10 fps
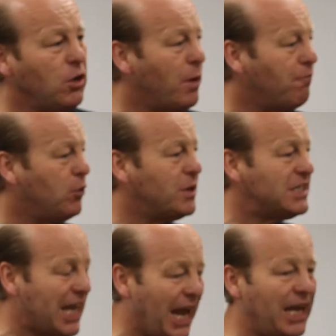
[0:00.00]
you
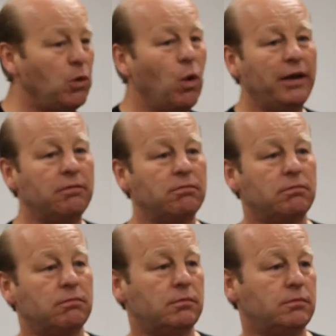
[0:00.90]
influence anyone,
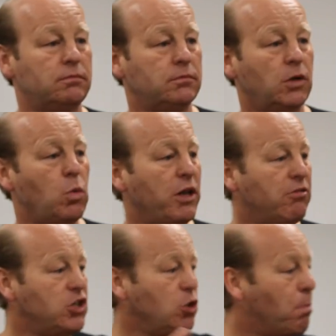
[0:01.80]
whether
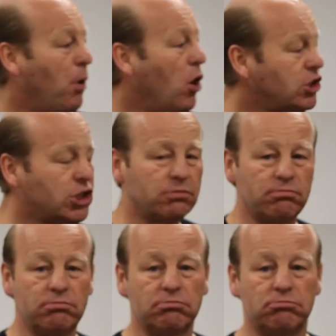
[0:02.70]
it's your boss,
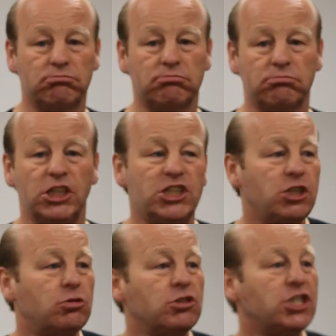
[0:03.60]
your
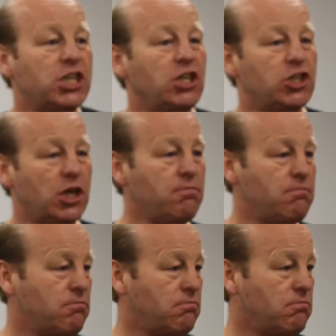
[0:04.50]
children's teacher,
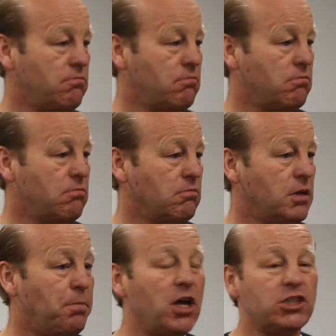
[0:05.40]

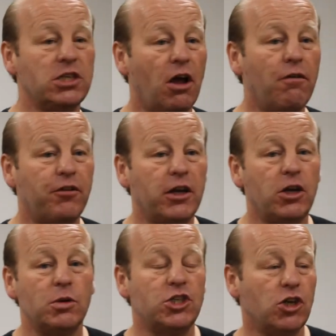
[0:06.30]
the person offering you a